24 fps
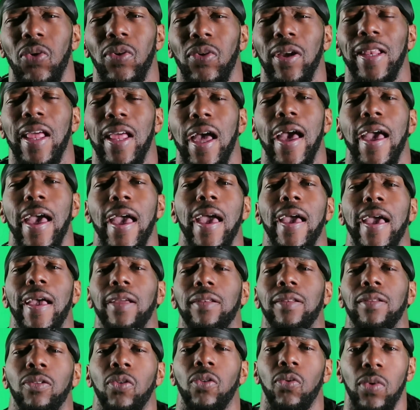I add? So
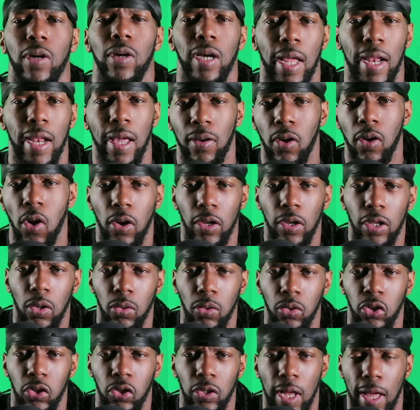what kind of cardio
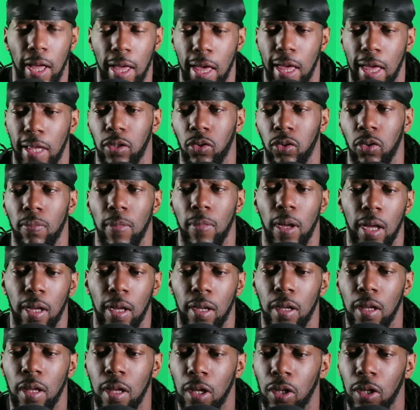should I add to
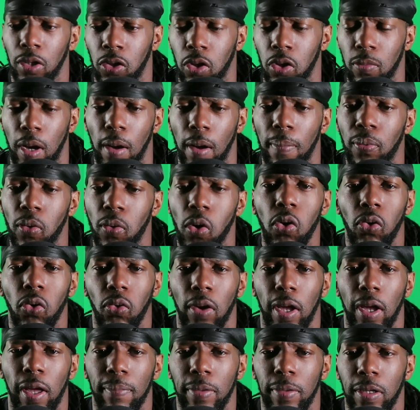my program?
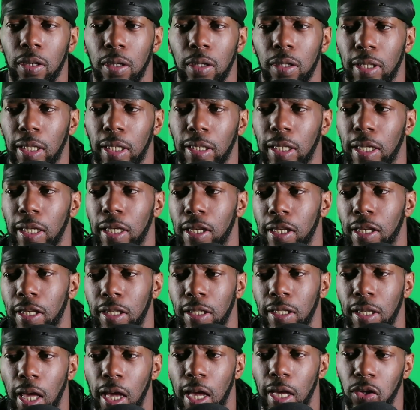Because at the end of the
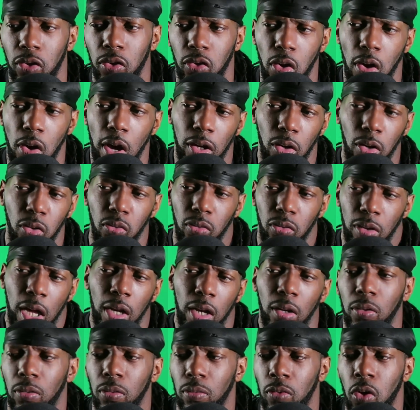day, I
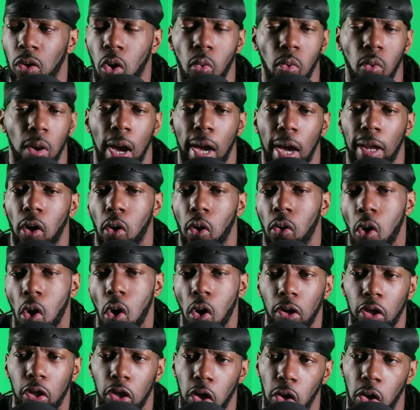don't know what kind of
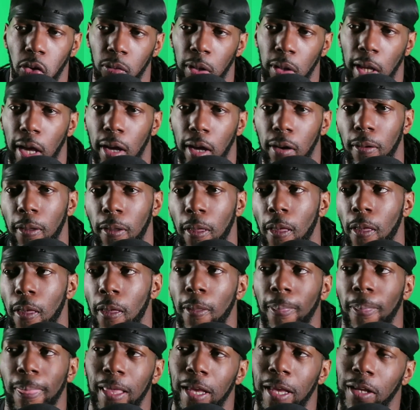cardio. Now,
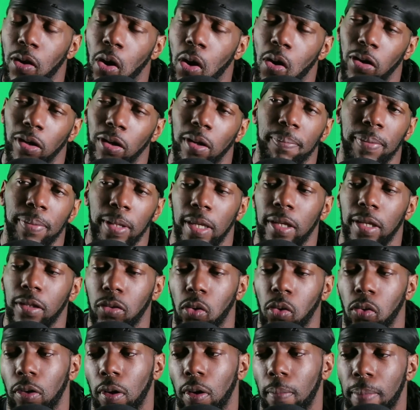it all depends on the
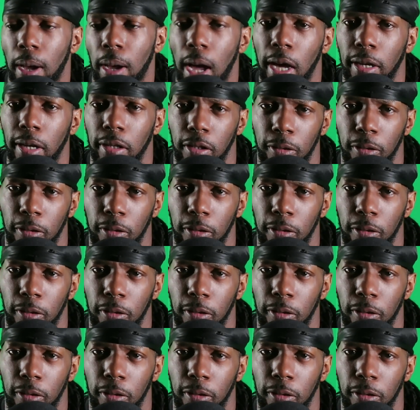body,